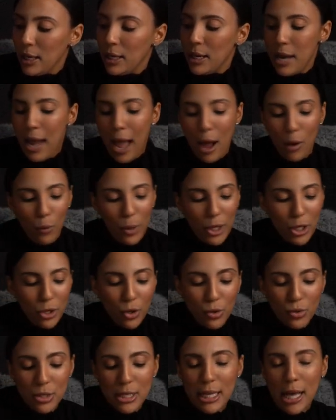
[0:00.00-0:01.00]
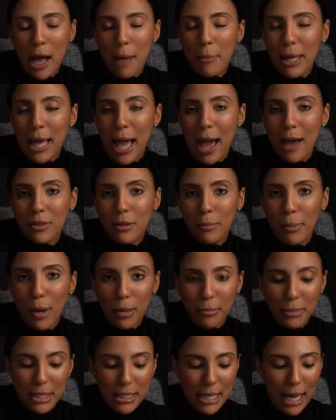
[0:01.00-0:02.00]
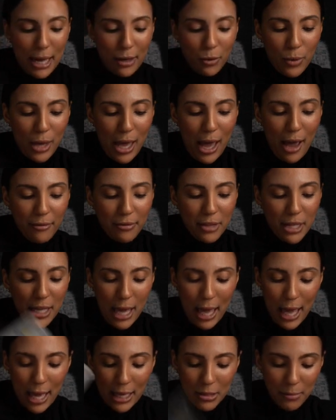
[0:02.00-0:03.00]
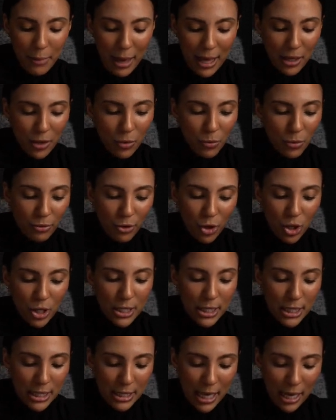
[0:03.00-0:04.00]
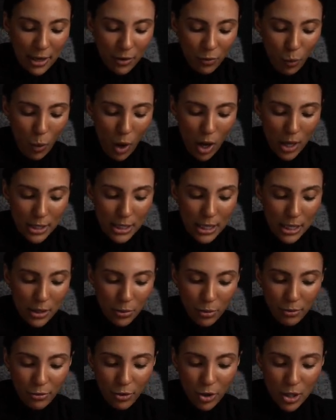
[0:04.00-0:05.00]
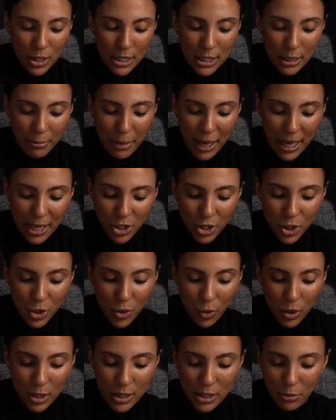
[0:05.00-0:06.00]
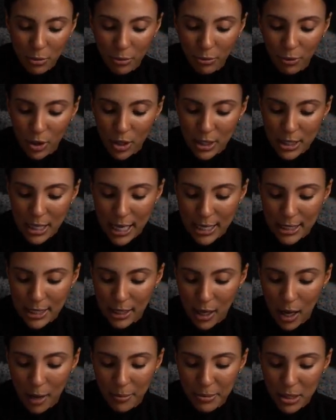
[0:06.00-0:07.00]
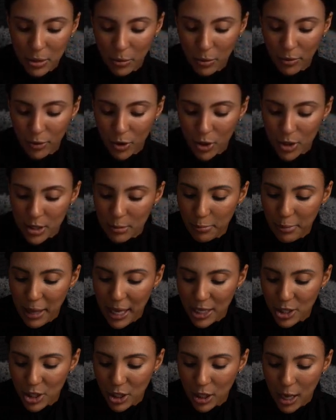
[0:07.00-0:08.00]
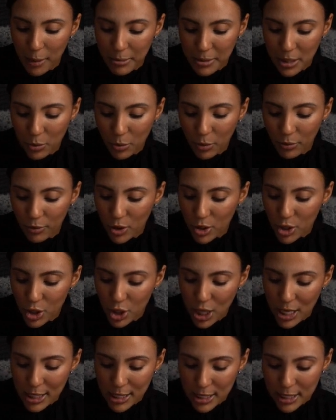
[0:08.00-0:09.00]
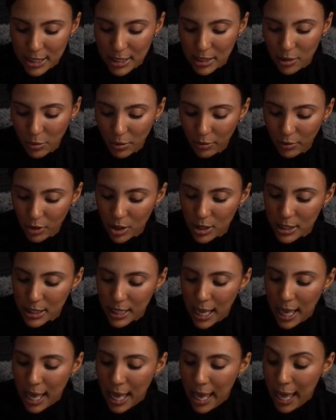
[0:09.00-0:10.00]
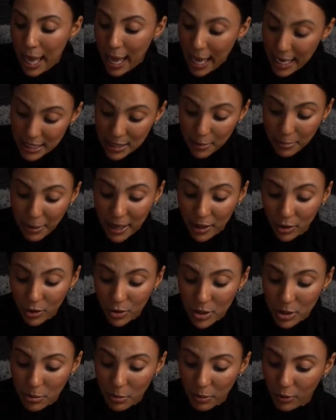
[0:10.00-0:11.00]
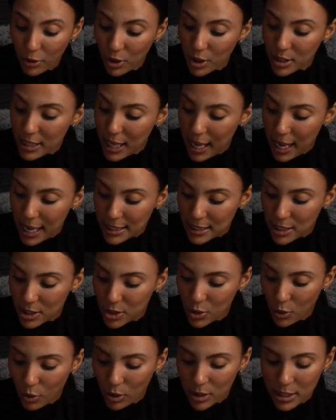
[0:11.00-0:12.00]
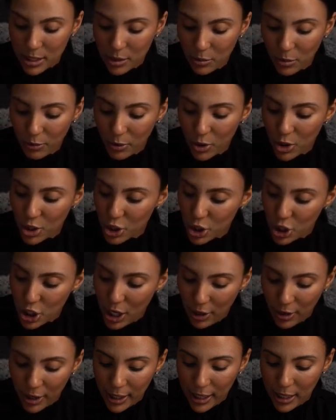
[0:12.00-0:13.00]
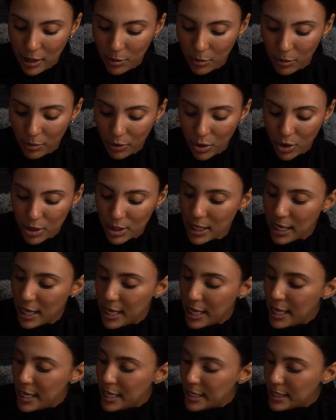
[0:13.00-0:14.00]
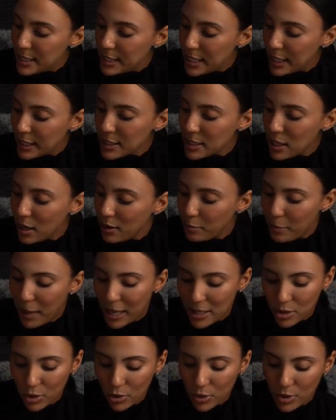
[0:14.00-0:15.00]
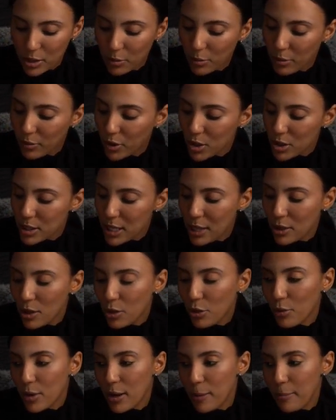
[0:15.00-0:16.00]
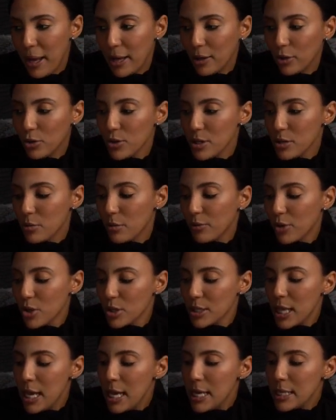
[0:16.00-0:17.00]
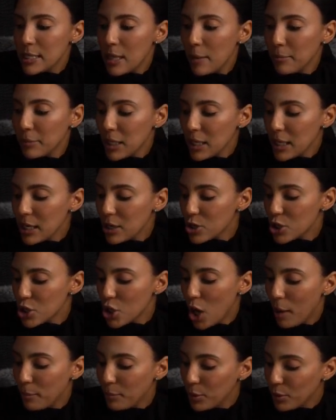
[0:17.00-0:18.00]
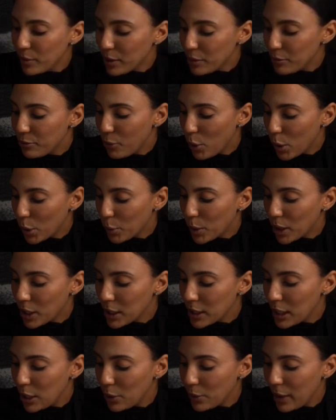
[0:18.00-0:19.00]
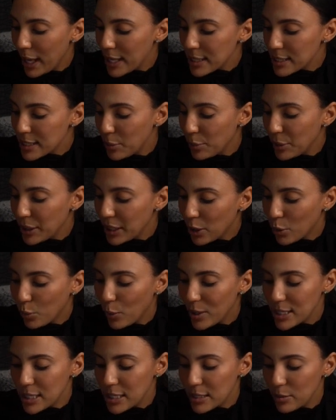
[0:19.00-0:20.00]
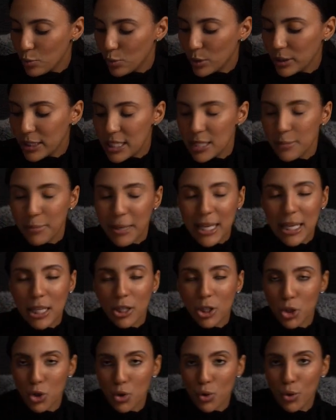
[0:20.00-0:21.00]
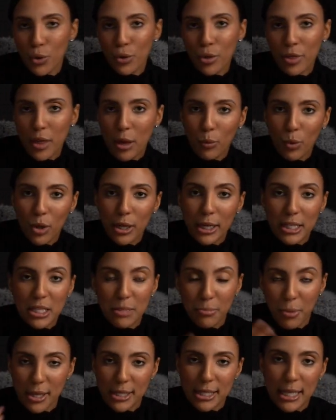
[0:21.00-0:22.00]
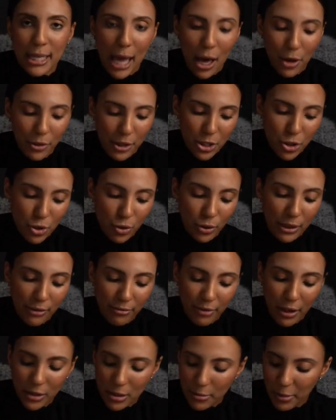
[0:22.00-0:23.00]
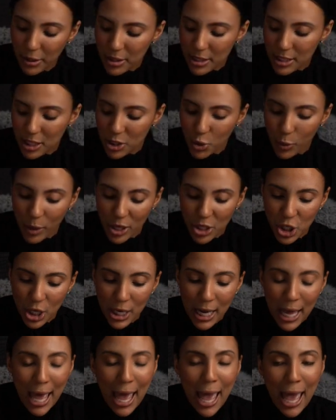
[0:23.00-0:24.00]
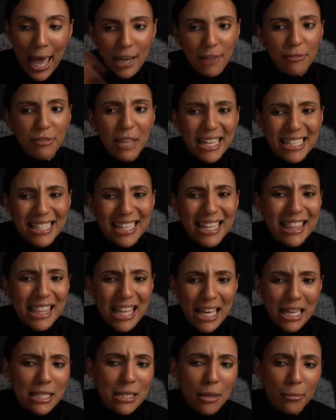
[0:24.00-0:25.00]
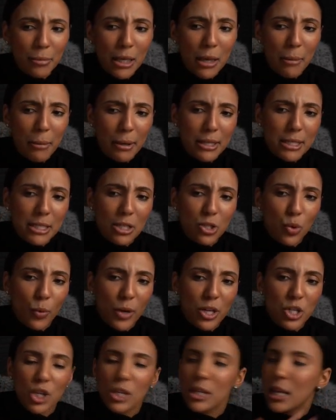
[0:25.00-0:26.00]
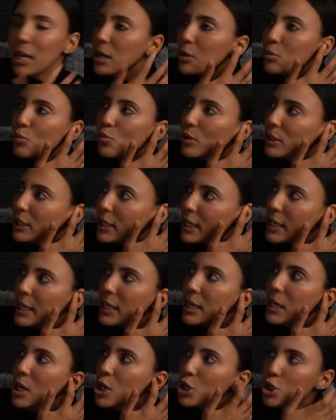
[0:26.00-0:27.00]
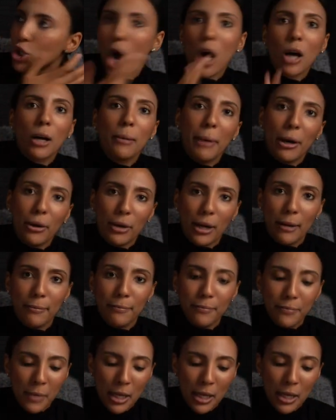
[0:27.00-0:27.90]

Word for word: Now, what you don't see coming at the bottom of the deck, we have the Hanged Man in reverse, the Ten of Wands in reverse, the Page of Swords in reverse, Ace of Cups in reverse, Page of Cups in reverse, Justice in reverse, Ace of Pentacles in reverse, Ace of Swords in reverse, Chariot in reverse, Six of Pentacles in reverse, and the Three of Pentacles in reverse. Something here stopped moving forward, okay? Someone here wasn't really speaking the truth. They weren't expressing how they truly felt about a situation. And if they did think something about a situation, they didn't really talk about it.